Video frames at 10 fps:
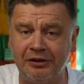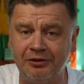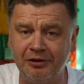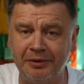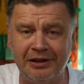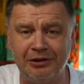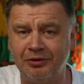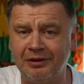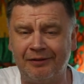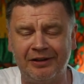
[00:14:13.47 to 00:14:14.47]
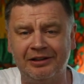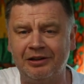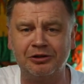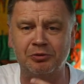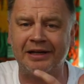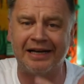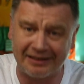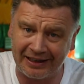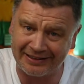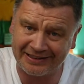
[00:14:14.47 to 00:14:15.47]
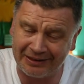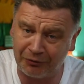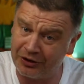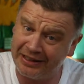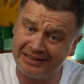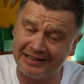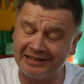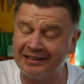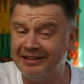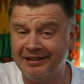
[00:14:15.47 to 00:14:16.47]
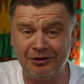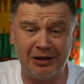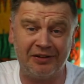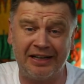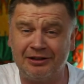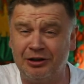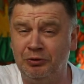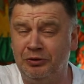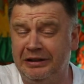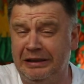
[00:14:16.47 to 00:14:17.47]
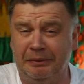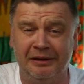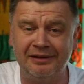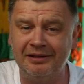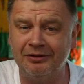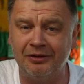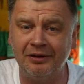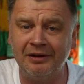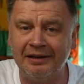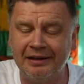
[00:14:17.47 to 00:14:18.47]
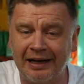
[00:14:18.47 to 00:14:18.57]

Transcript: Do you know what I mean? You don't have, he doesn't want to get, like what he says, you don't have to get too deep and, you know,